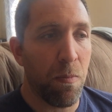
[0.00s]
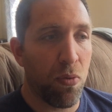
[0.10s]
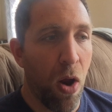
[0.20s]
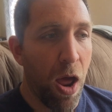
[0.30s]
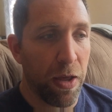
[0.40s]

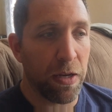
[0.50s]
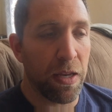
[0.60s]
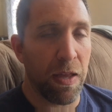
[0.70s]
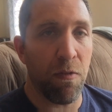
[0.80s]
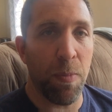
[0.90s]
product
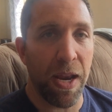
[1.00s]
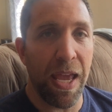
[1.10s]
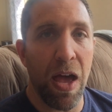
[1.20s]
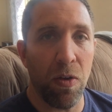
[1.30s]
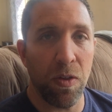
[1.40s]
as
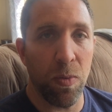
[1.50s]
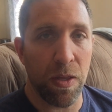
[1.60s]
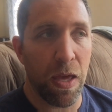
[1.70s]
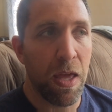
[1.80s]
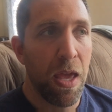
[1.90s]
everybody else. It
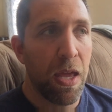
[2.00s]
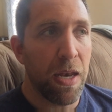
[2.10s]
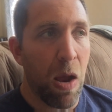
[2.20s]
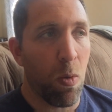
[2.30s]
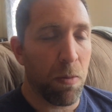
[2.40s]
was a
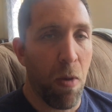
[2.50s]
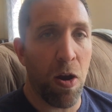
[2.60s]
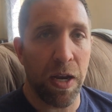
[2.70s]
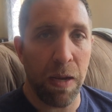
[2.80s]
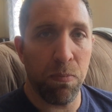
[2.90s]
network
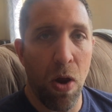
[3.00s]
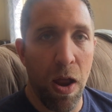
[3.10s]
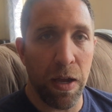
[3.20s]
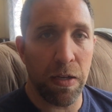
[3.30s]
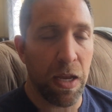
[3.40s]
marketing
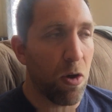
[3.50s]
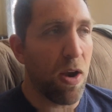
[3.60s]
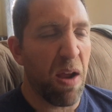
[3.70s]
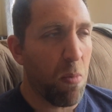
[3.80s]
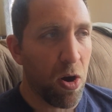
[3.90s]
product,
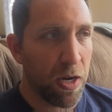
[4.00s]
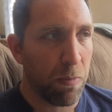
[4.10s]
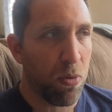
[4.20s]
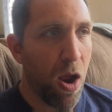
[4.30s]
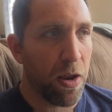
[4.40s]
internet
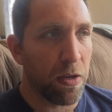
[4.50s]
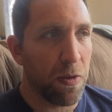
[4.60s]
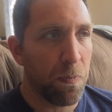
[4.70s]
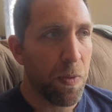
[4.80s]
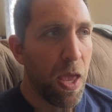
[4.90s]
marketing
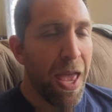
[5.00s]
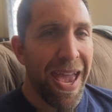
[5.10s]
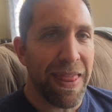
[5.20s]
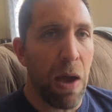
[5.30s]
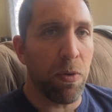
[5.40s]
product. And